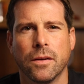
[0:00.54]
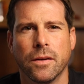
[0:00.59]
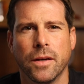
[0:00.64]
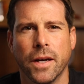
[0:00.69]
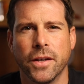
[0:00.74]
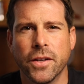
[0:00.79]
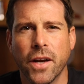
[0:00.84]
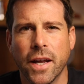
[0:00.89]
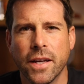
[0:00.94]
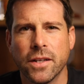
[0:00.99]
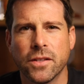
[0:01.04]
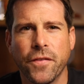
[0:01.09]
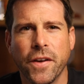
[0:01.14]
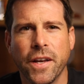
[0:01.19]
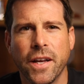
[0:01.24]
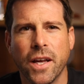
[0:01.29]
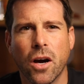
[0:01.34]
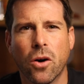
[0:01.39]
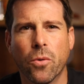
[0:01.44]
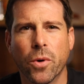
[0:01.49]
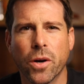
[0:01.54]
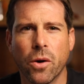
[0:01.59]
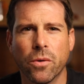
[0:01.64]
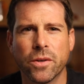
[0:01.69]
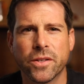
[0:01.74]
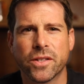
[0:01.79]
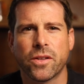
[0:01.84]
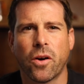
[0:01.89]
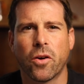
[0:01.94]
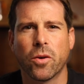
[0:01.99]
In today's video, we're going
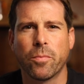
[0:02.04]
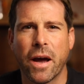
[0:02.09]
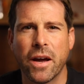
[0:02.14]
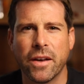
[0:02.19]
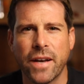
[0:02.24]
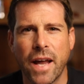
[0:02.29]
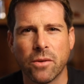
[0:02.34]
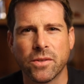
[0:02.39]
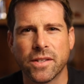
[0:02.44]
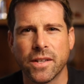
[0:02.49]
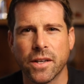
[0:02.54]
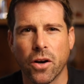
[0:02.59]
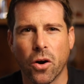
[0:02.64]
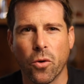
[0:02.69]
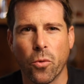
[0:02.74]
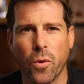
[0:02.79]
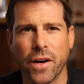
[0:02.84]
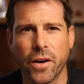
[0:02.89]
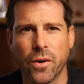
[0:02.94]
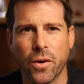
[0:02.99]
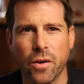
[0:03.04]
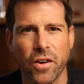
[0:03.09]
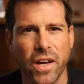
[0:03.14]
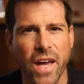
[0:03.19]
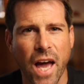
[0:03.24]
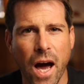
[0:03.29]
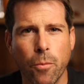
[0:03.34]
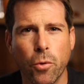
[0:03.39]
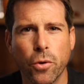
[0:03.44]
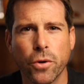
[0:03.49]
to start by announcing our winner of a
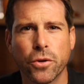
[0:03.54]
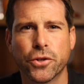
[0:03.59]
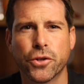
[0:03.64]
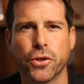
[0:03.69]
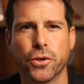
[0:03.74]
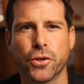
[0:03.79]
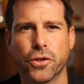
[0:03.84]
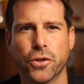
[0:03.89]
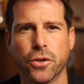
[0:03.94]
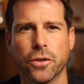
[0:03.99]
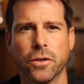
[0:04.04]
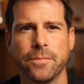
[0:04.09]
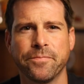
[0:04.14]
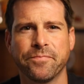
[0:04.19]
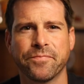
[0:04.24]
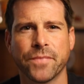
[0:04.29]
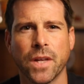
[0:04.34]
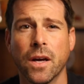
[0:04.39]
Cowboy Couture shirt,